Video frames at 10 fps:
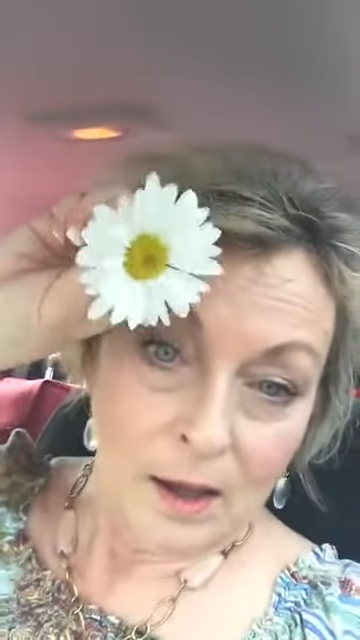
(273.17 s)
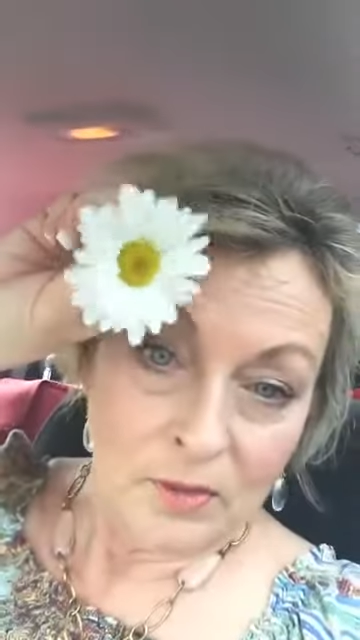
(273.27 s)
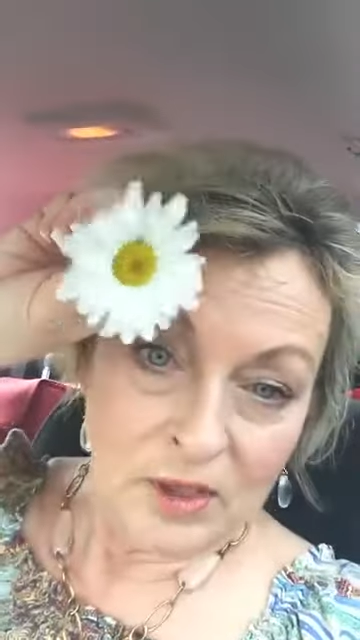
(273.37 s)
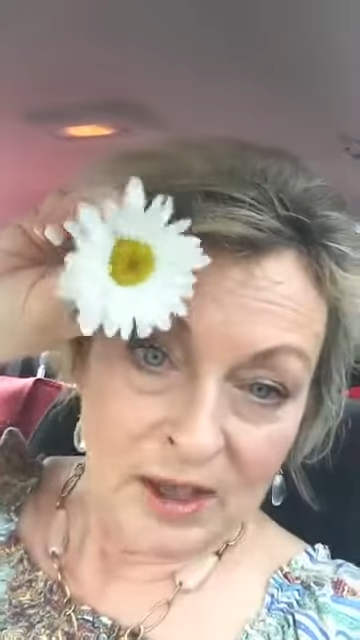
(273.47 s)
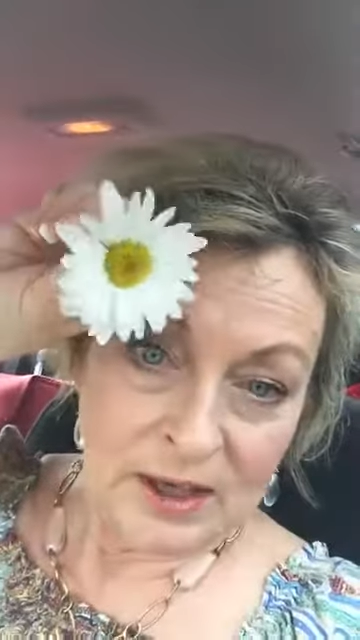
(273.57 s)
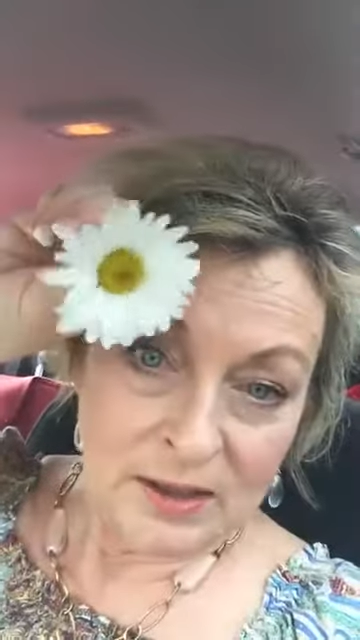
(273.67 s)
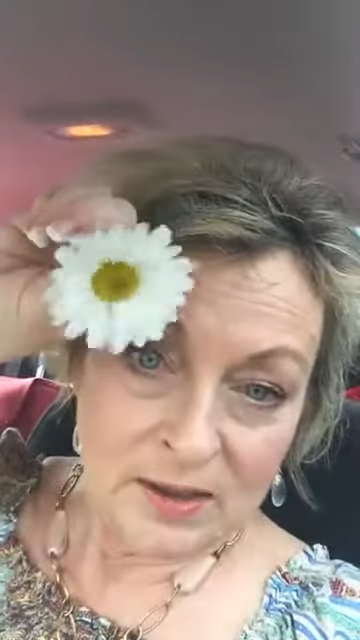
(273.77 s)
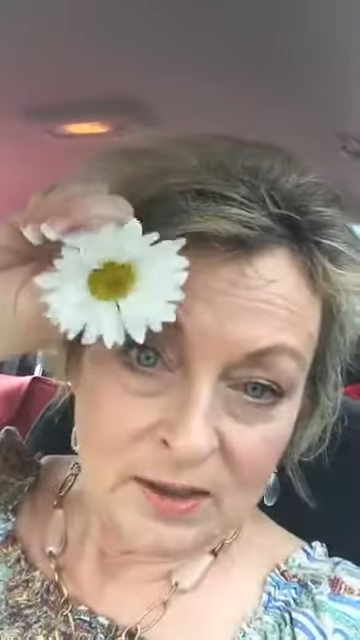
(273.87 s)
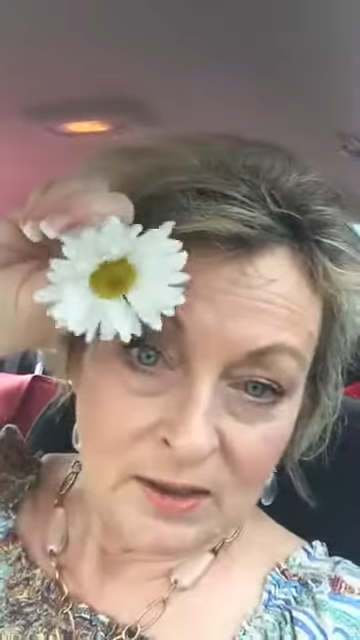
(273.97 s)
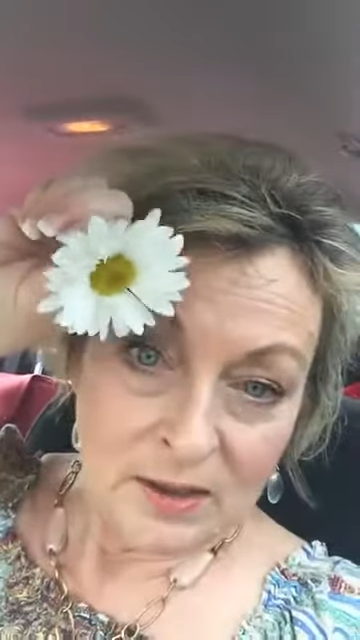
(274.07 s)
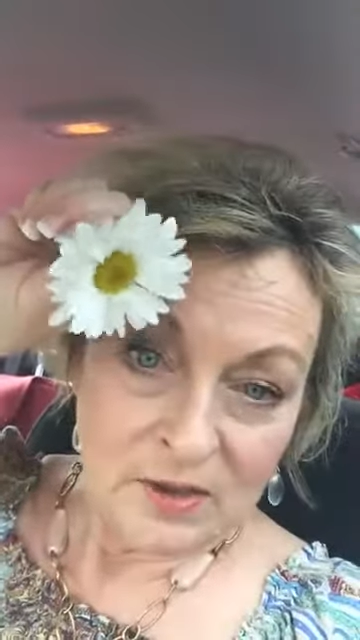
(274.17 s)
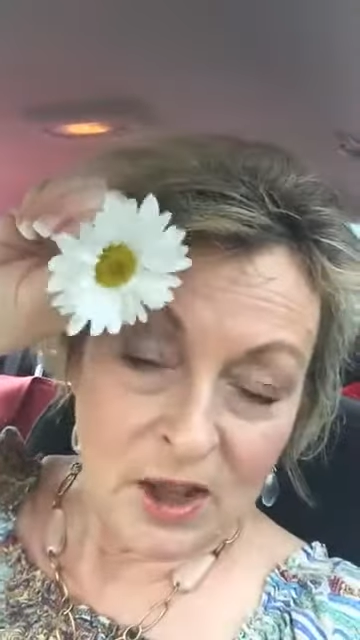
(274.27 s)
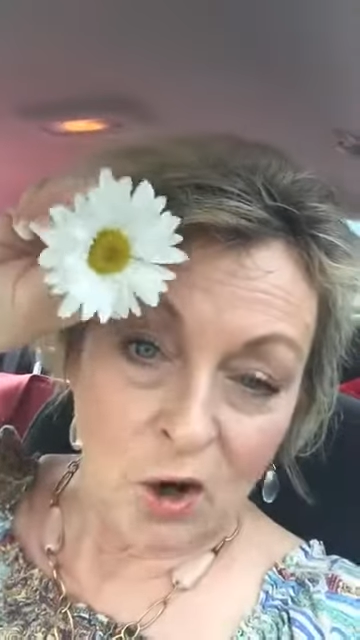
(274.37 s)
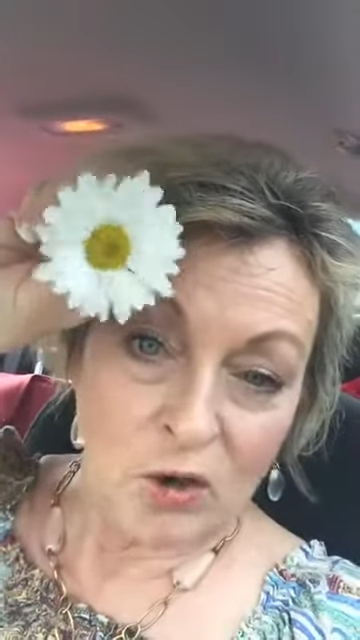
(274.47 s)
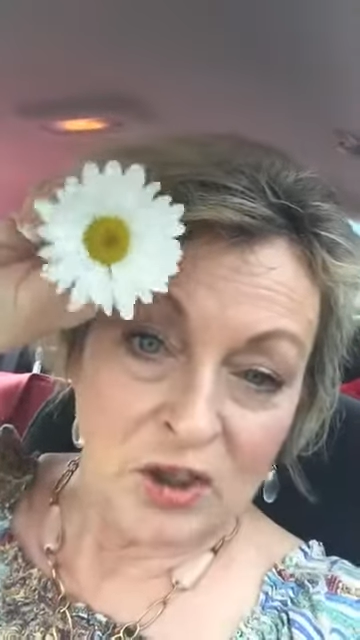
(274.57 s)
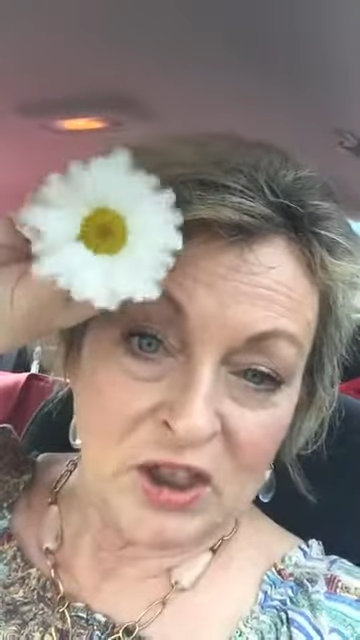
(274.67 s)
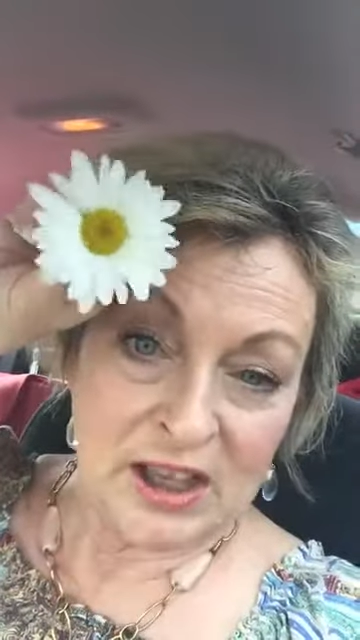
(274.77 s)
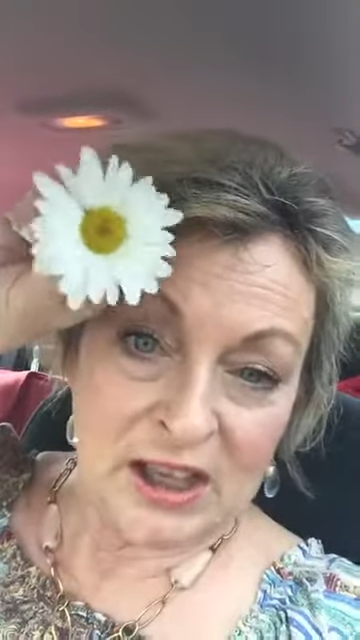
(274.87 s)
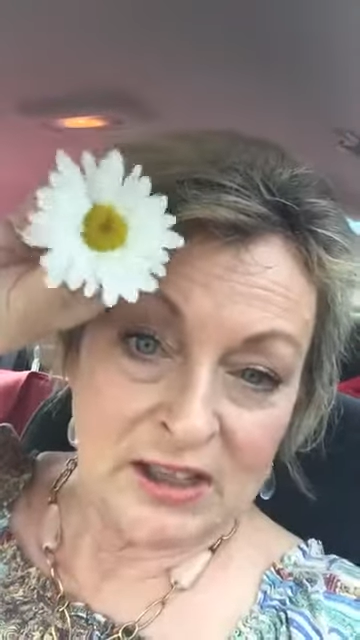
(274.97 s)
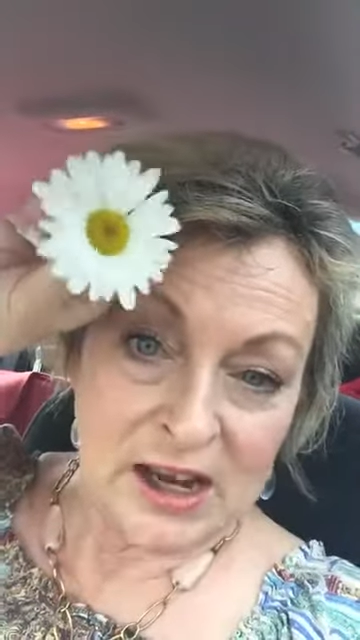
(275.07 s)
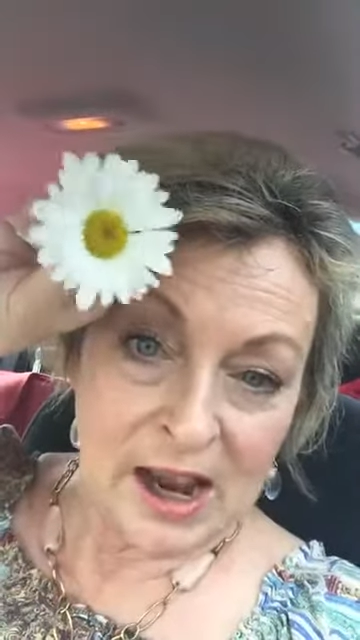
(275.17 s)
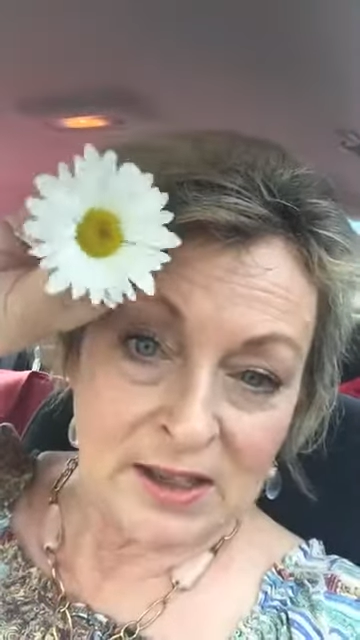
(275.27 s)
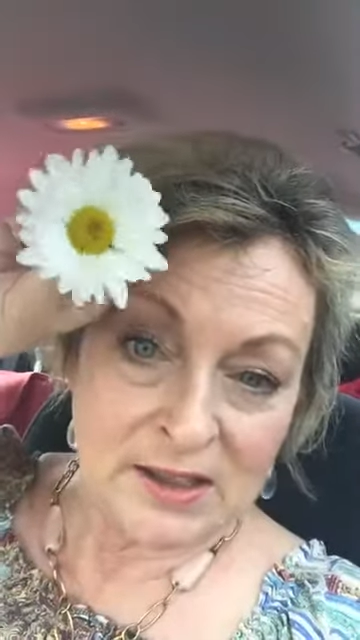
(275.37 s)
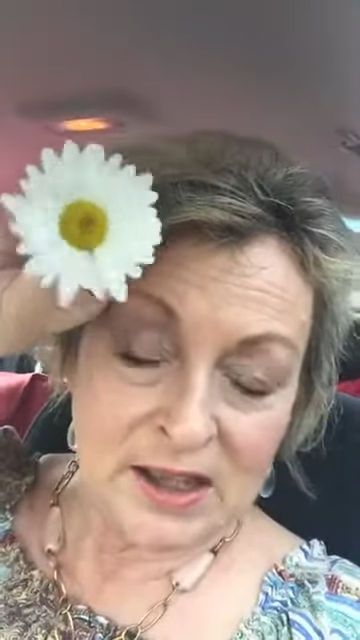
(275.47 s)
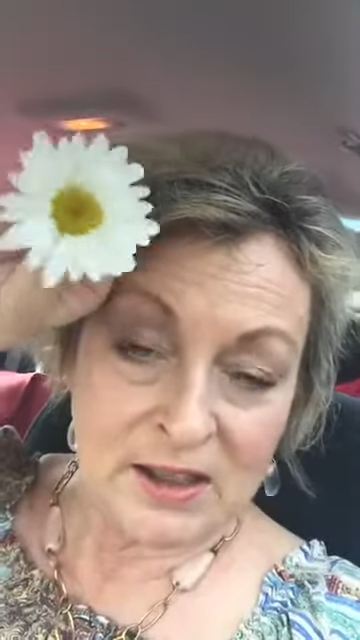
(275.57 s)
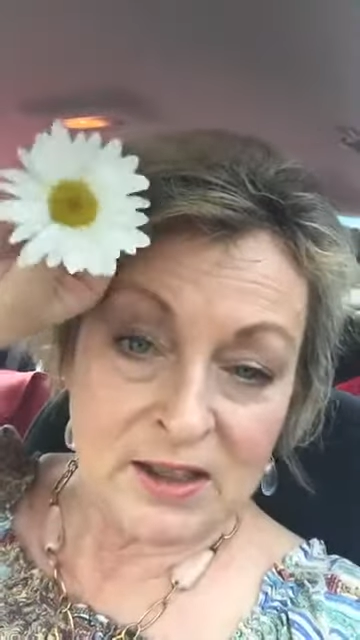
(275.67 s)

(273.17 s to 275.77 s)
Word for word: things that are the thinking tests that